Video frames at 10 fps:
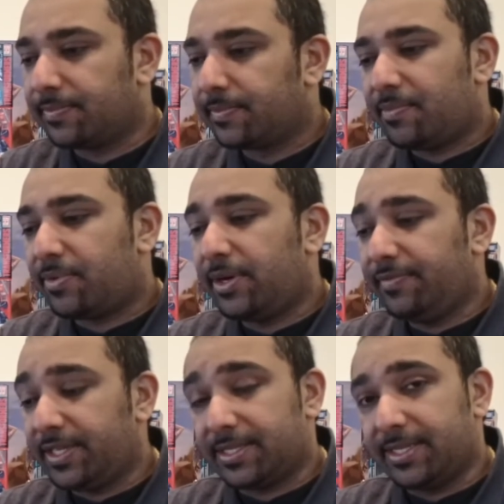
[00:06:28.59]
In
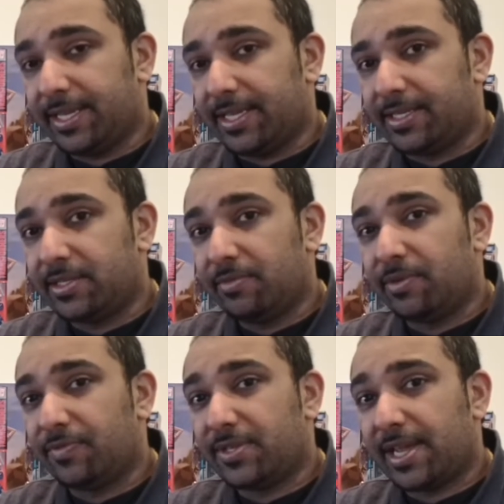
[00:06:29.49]
previous years, you
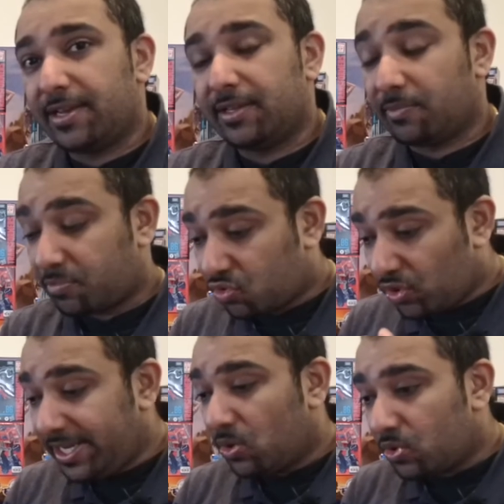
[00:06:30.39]
would have said,
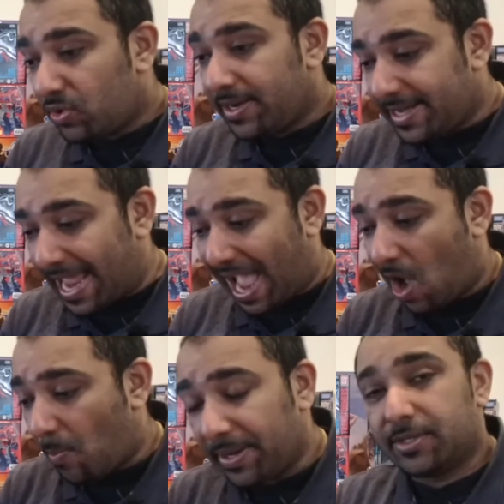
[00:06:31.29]
pre-order it
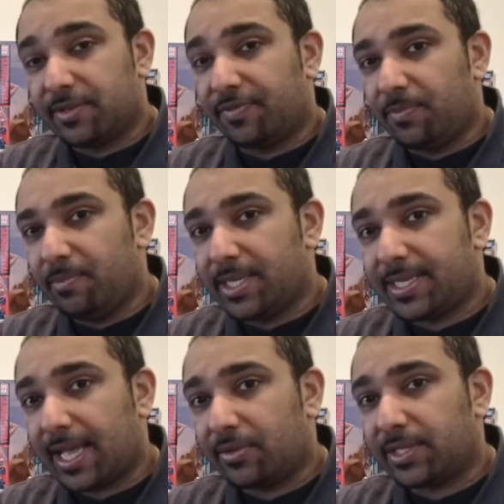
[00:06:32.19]
now, because if you
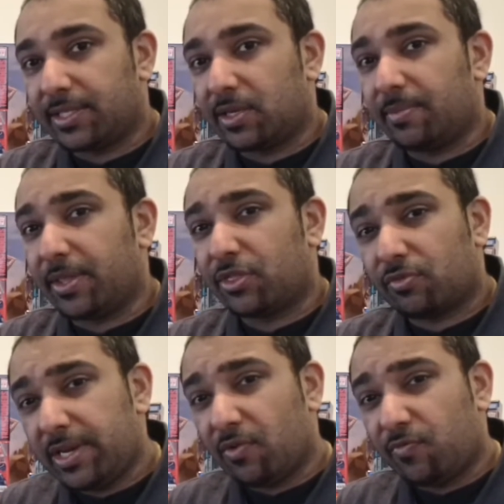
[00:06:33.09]
miss out, it's going to be
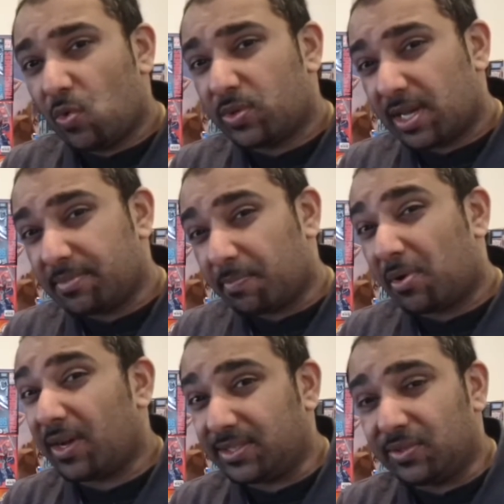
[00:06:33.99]
3 or 4 times the
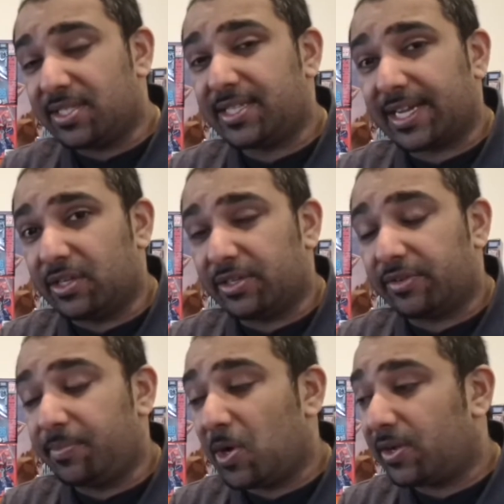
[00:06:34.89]
price on the
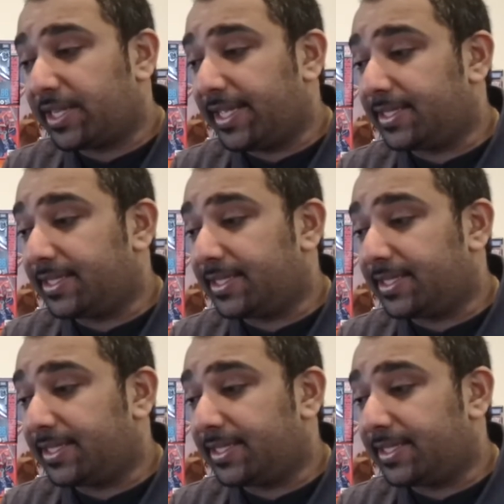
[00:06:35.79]
secondary market.